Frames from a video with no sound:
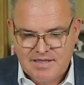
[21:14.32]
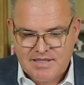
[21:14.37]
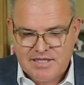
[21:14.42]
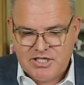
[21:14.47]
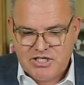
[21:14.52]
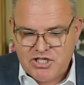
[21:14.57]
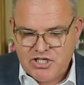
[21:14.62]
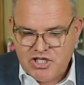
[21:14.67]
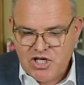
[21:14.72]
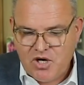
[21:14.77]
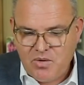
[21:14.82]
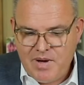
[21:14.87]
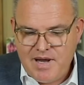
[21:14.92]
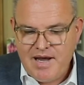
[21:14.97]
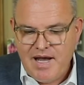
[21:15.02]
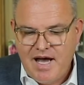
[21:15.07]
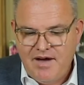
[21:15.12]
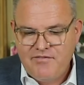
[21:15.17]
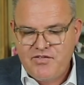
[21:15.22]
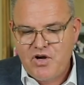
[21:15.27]
The
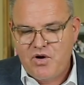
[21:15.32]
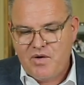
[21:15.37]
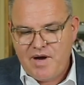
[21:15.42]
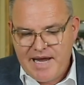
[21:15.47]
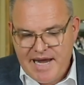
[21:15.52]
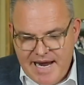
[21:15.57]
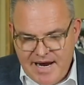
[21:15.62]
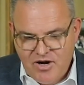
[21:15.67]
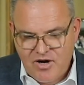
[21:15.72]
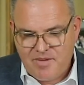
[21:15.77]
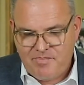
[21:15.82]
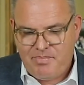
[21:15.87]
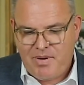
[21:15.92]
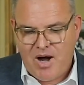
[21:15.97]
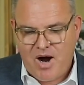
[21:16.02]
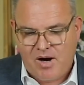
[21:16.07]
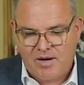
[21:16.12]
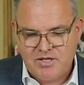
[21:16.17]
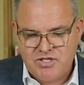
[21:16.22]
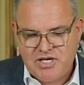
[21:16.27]
stirring of your inner
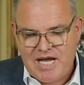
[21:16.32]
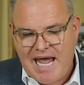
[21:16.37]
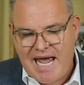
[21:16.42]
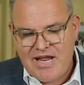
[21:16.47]
parts